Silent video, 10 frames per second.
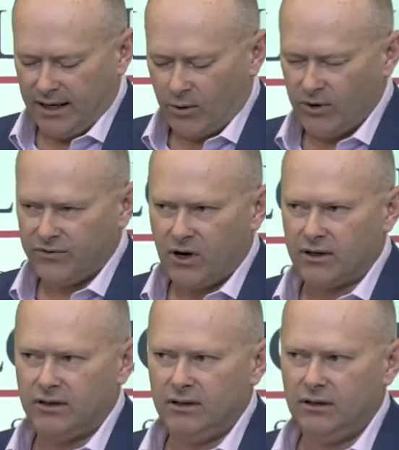Now we've
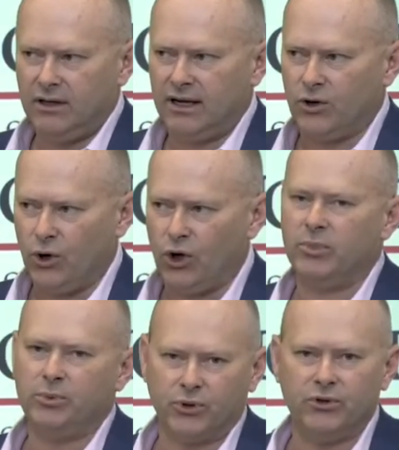got
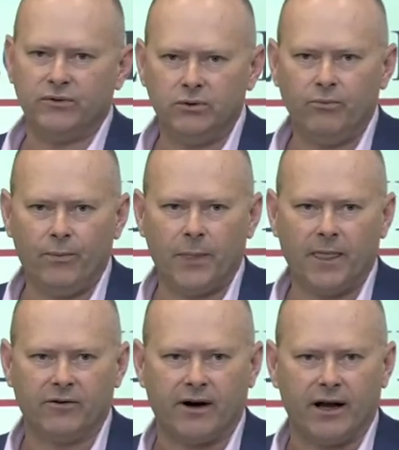NERB approval
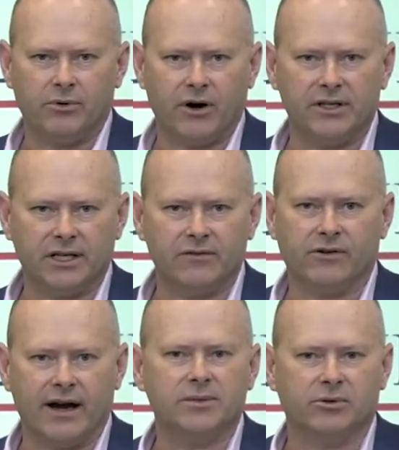for our project and
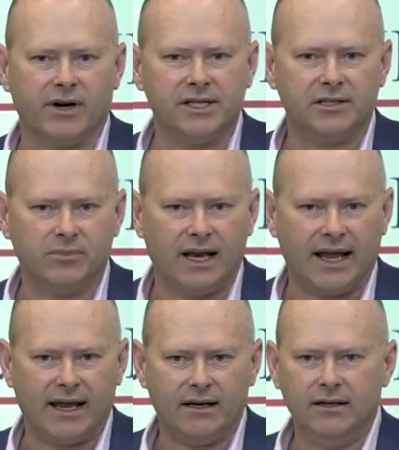for our exploration
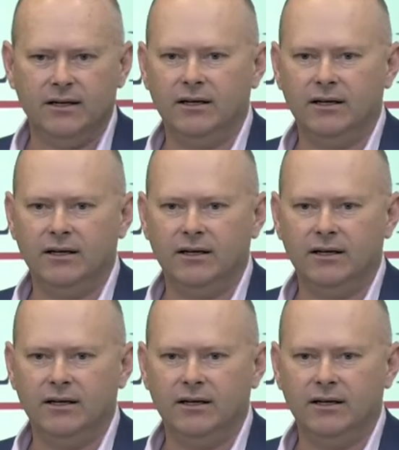plan.